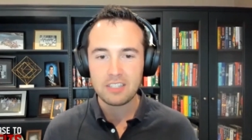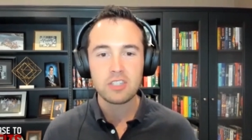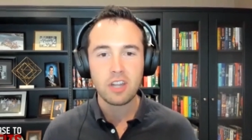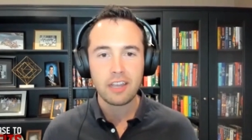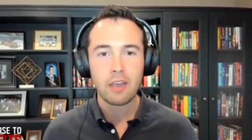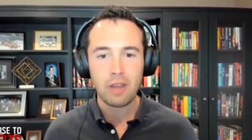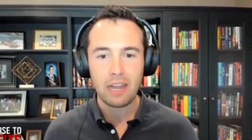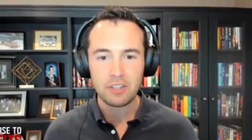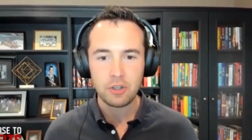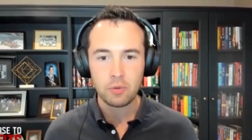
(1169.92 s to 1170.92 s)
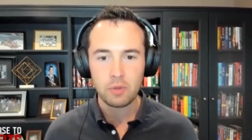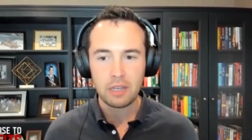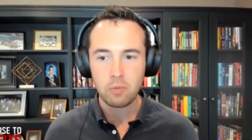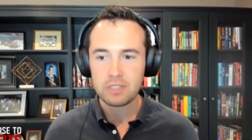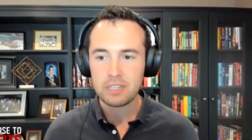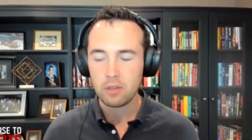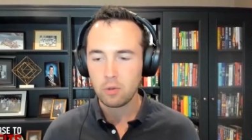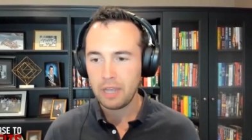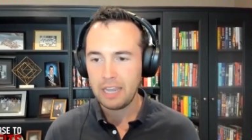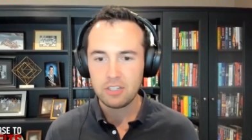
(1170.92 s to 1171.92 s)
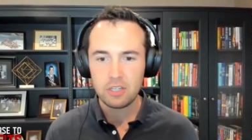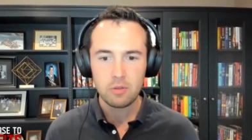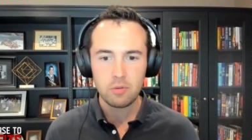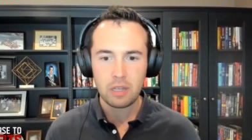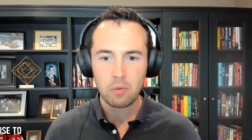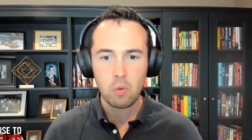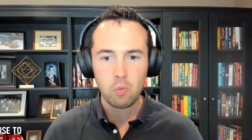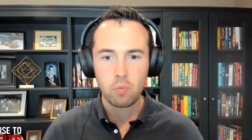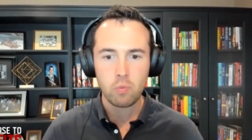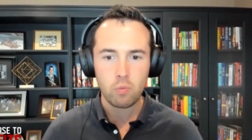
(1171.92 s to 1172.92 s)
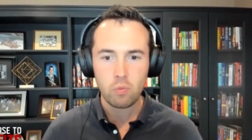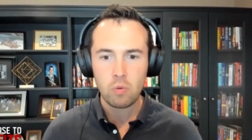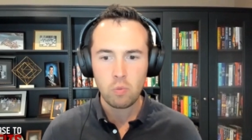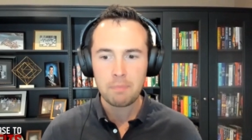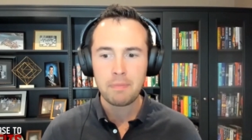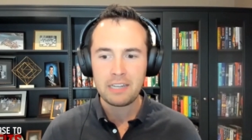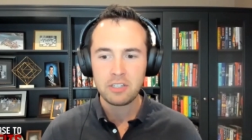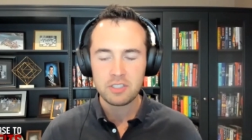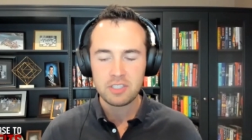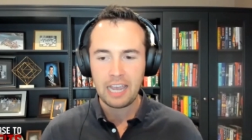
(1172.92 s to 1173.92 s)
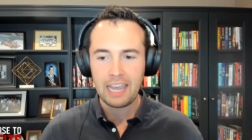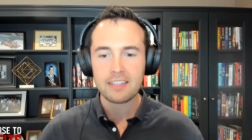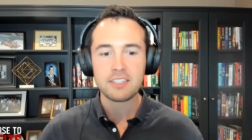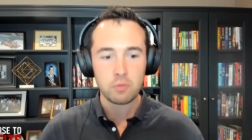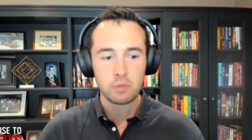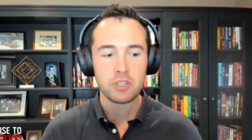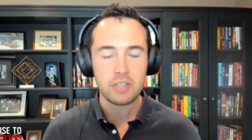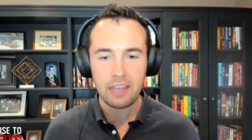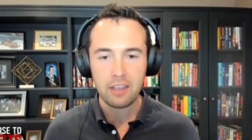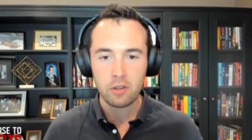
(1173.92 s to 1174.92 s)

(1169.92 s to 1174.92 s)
stuck out at you like was it location like what what made you say hey listen we should take a